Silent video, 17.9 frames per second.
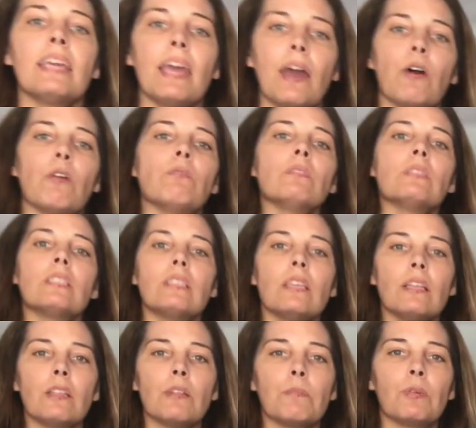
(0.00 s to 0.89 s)
count
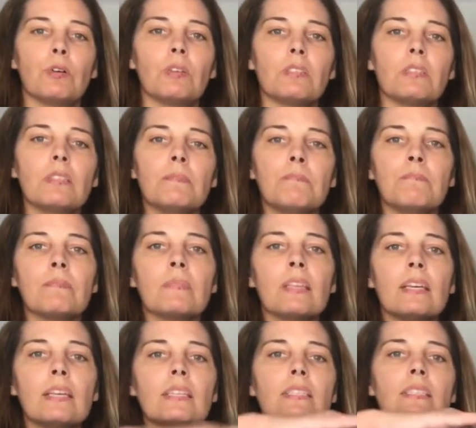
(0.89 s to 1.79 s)
syllables
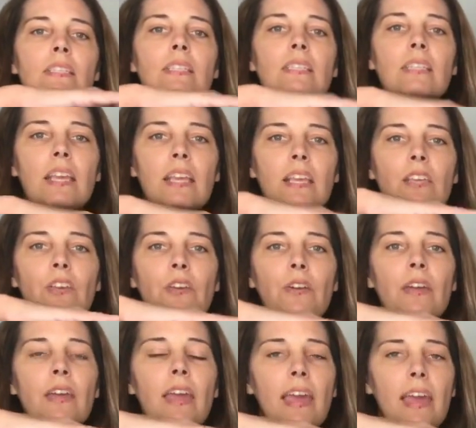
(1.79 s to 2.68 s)
is to take
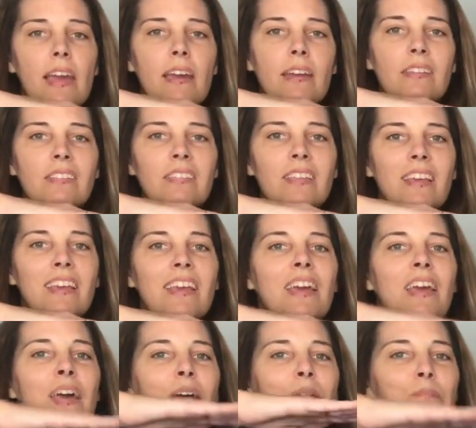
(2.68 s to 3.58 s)
your hand
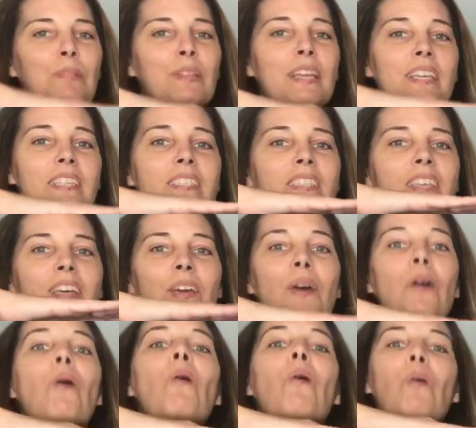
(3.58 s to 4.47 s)
and place
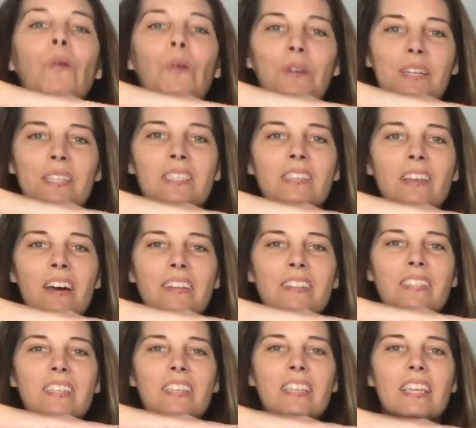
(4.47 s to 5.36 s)
it
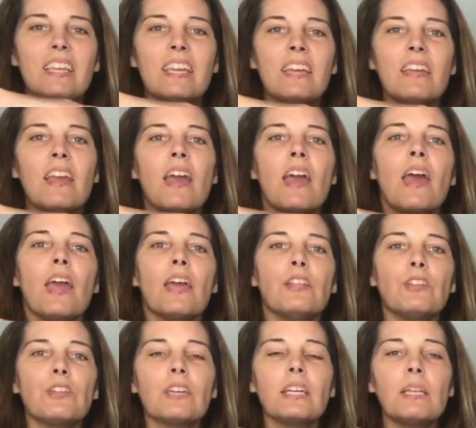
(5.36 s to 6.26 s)
horizontally,
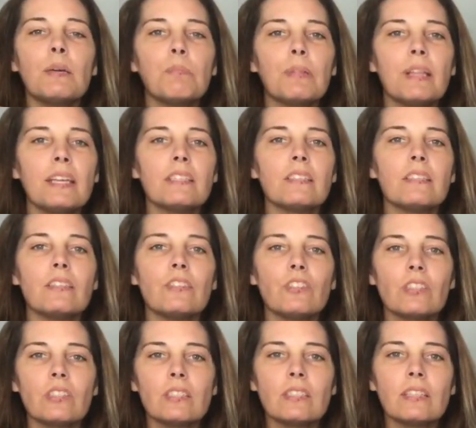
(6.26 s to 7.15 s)
and you're going to place it
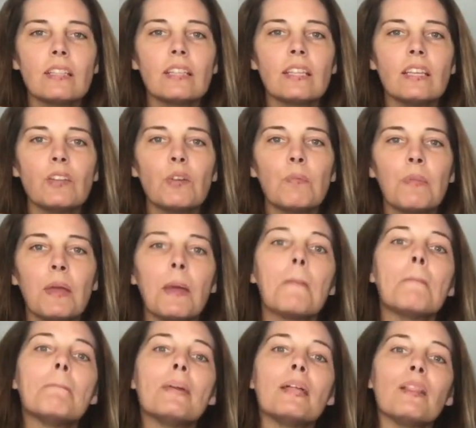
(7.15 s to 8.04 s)
just a little
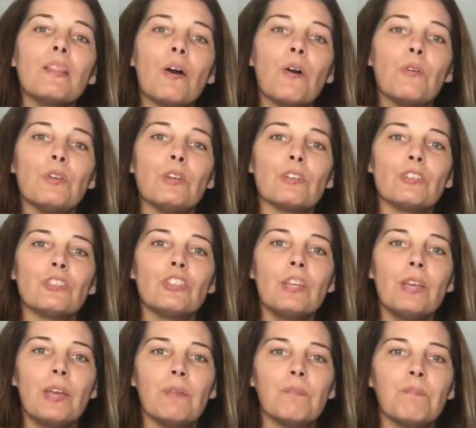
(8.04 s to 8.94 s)
bit below your
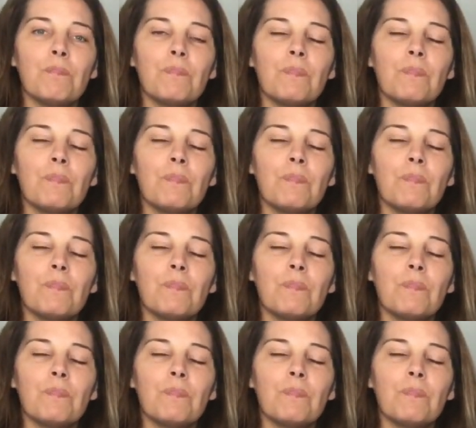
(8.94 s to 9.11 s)
chin.